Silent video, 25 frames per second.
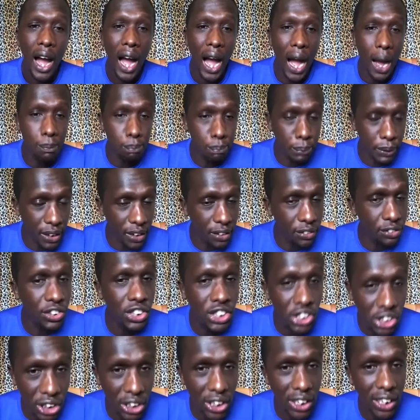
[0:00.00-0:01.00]
a
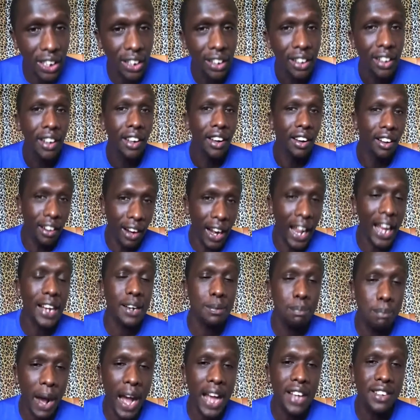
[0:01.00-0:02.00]
beneficiary like
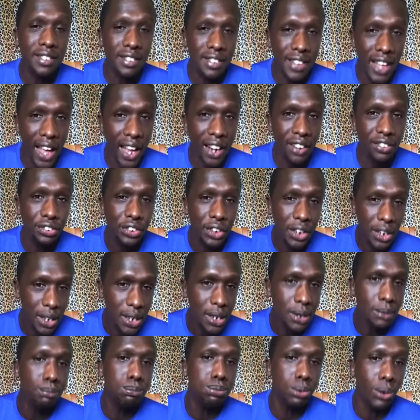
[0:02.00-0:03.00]
myself
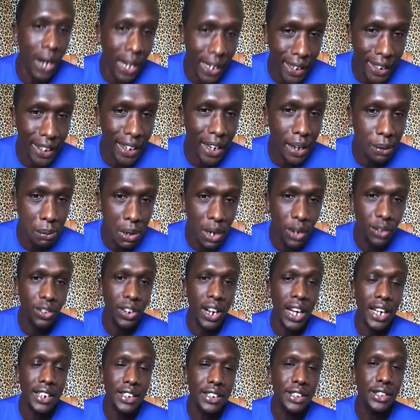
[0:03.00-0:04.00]
bragging about
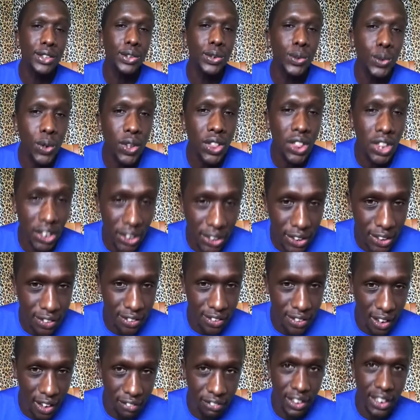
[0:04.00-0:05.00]
running
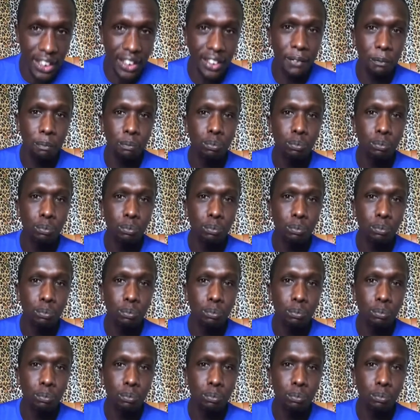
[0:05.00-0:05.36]
237,